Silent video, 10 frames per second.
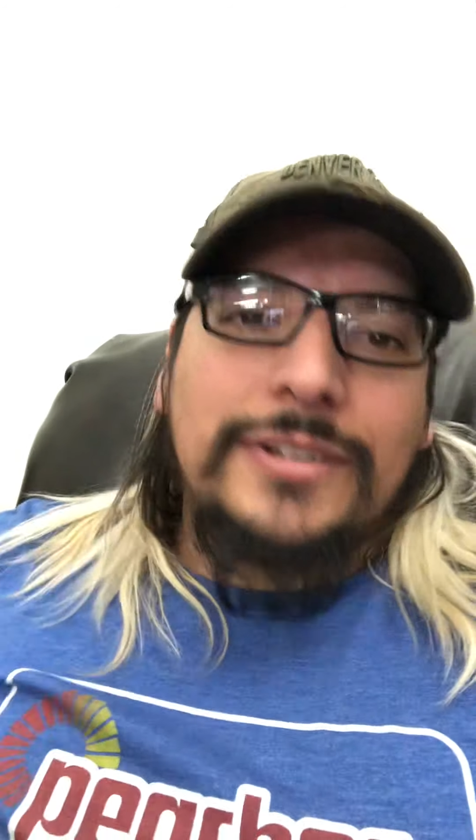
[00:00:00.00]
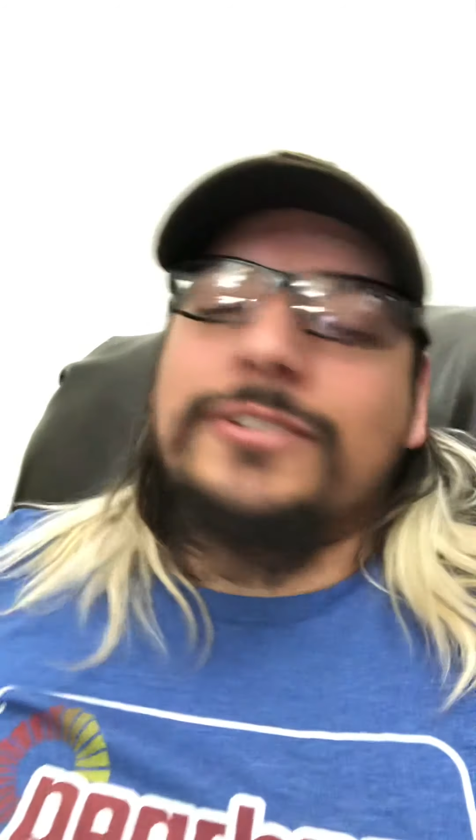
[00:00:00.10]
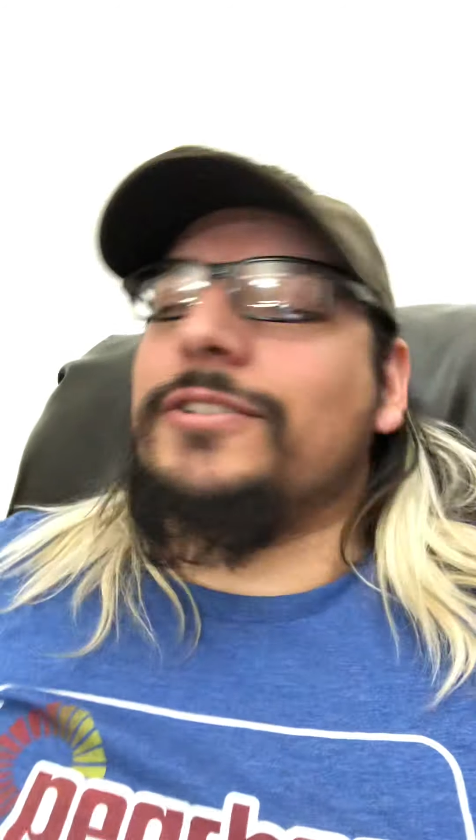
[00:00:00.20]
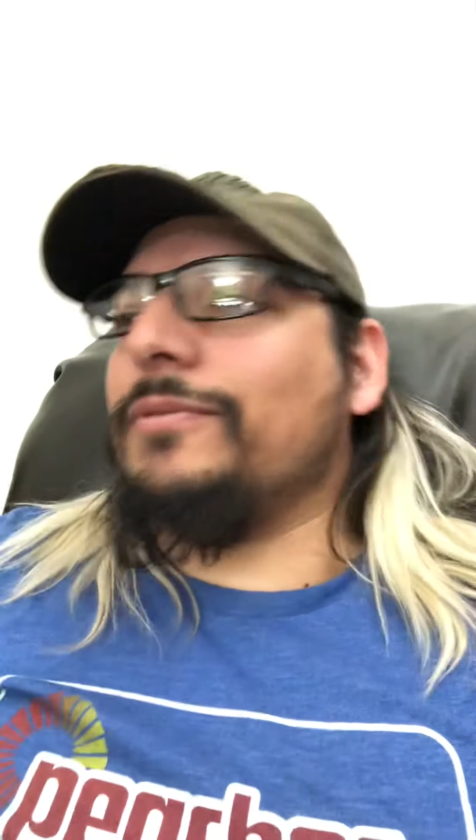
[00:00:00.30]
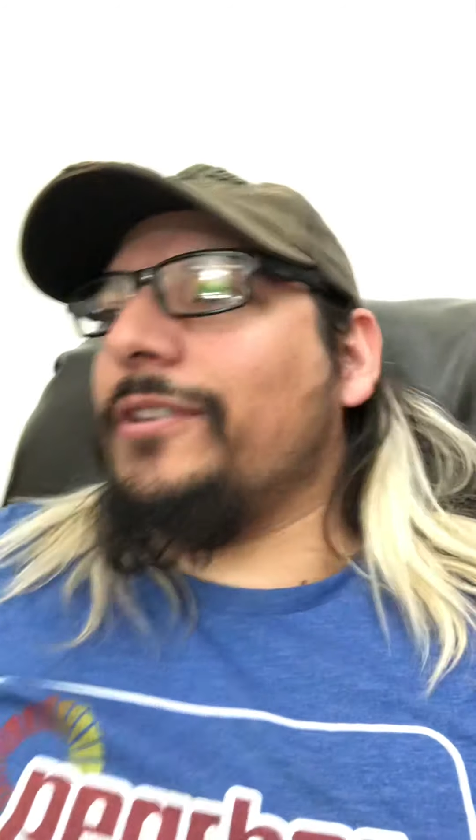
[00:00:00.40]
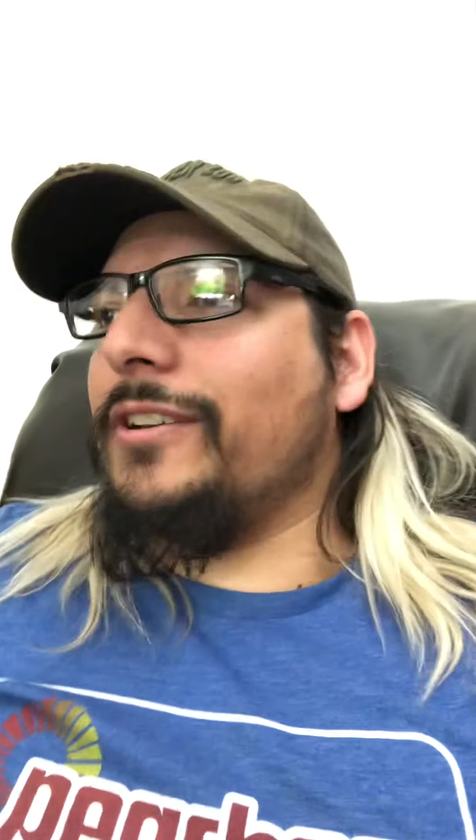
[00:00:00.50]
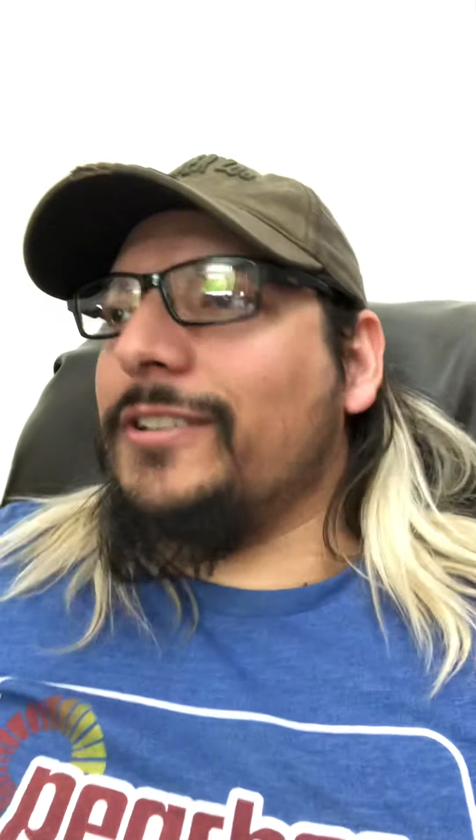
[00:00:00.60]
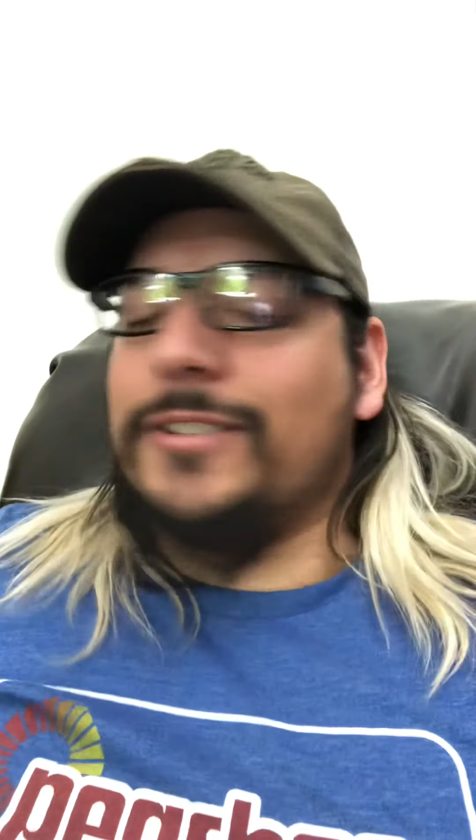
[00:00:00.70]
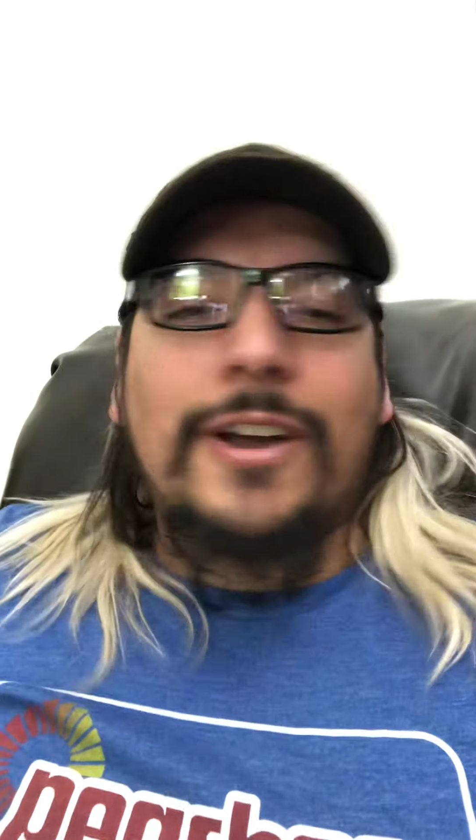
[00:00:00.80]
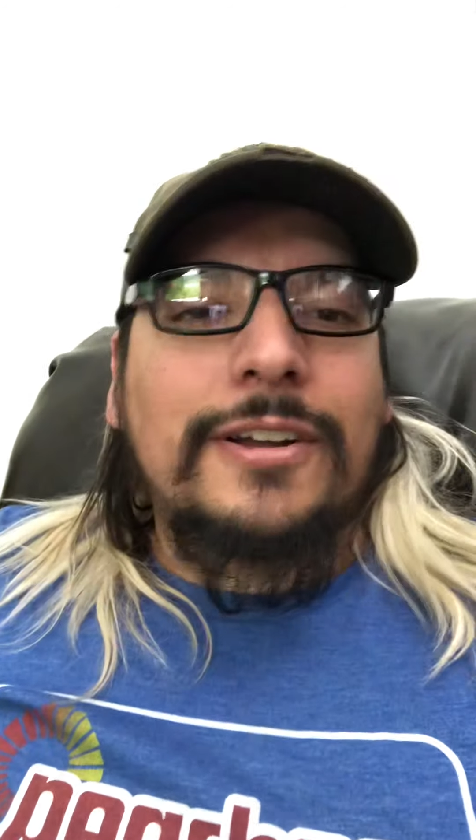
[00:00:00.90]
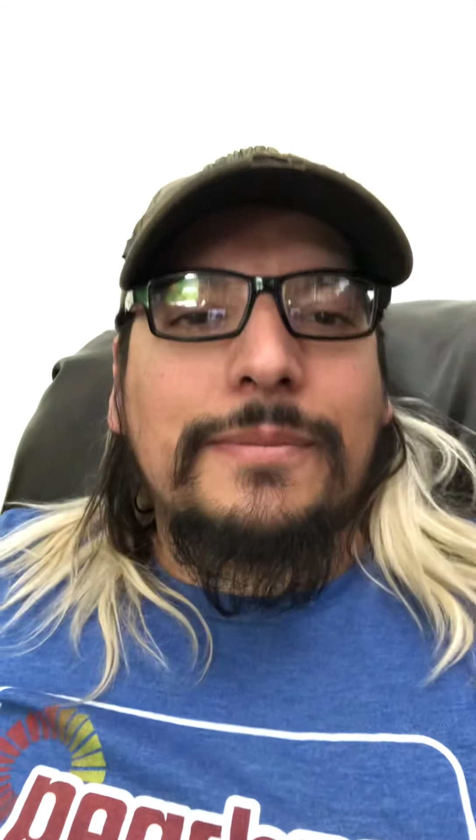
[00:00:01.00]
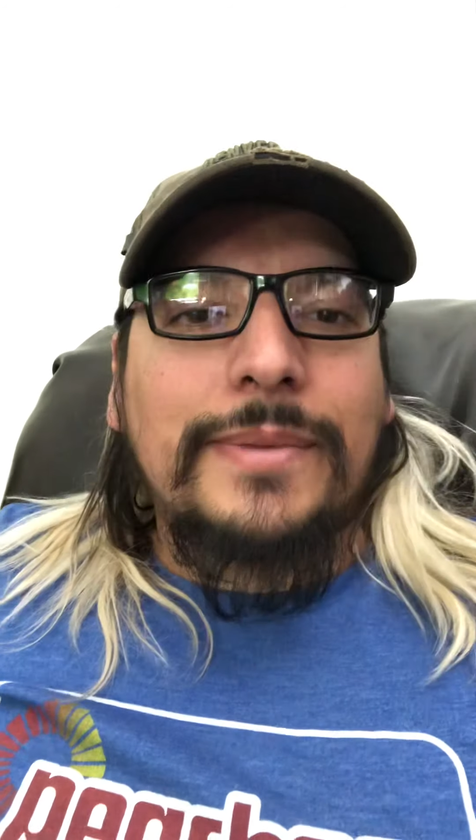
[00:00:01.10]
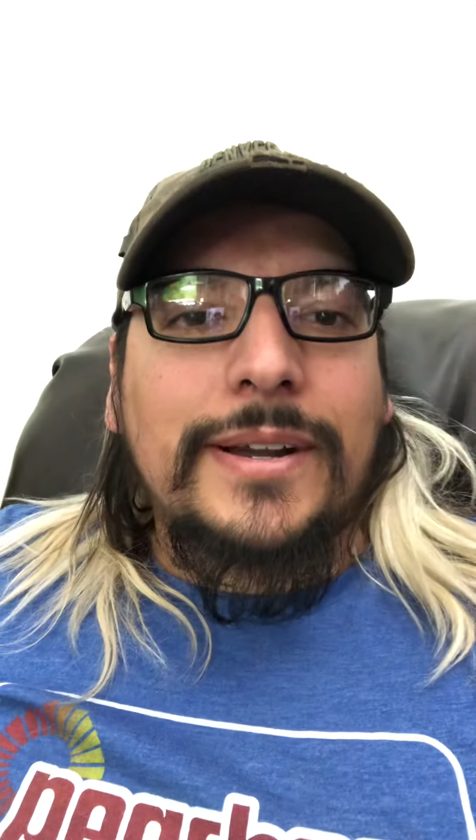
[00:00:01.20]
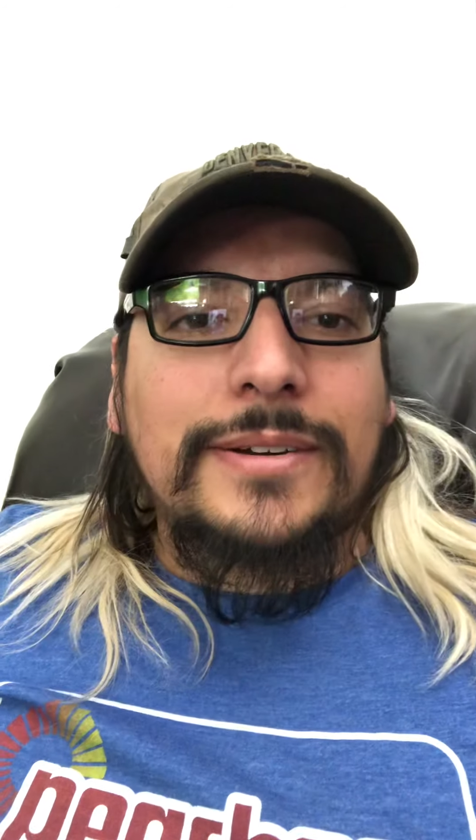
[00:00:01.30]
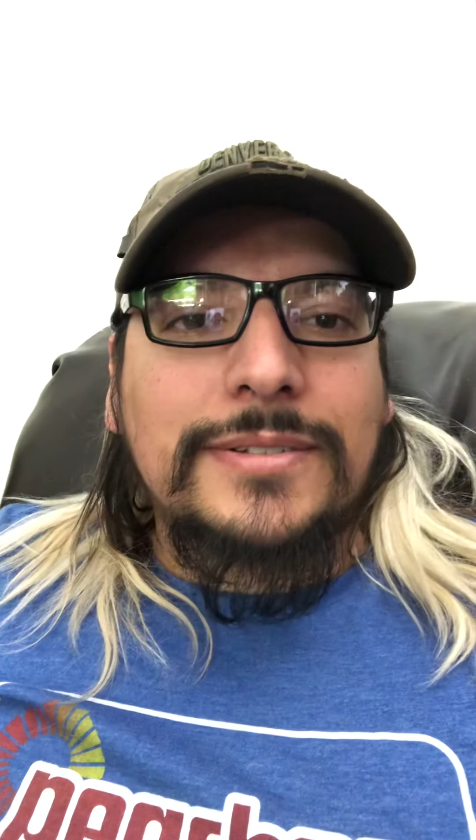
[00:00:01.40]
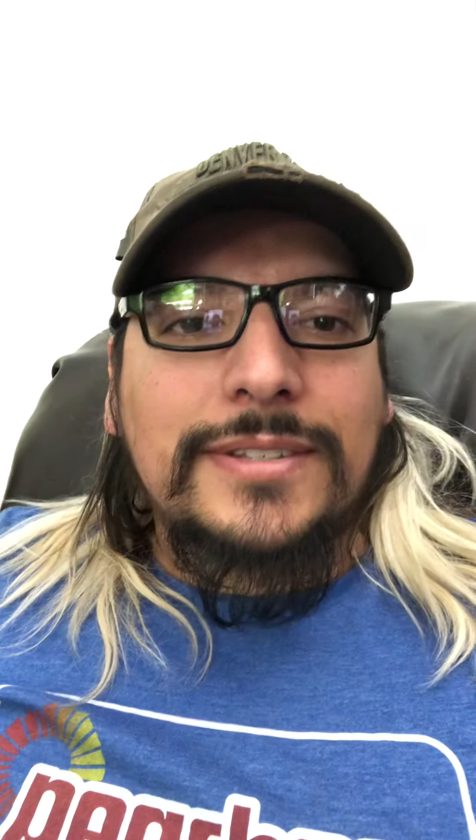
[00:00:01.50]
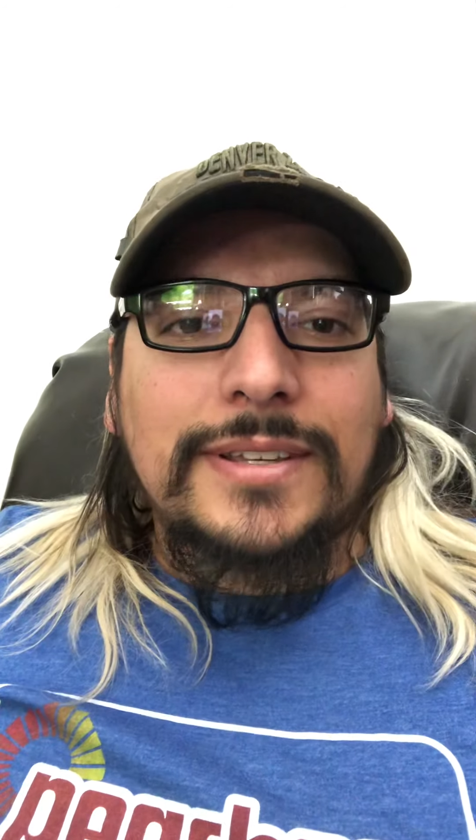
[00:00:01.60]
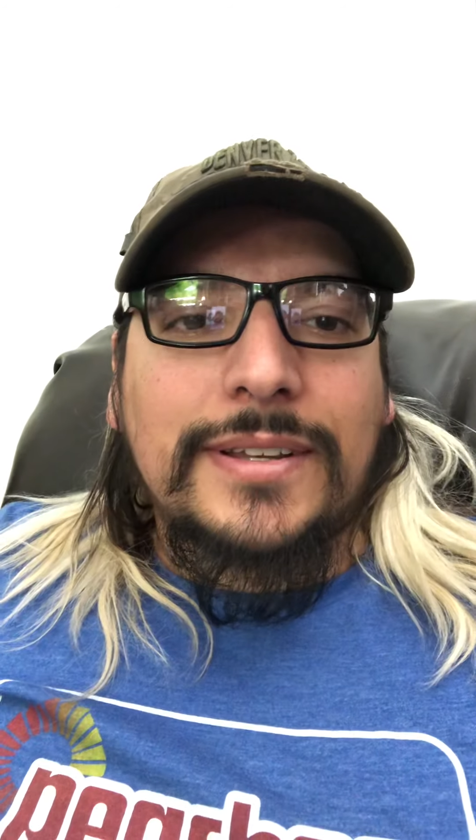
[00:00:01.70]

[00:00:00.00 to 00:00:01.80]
Just wanted to talk about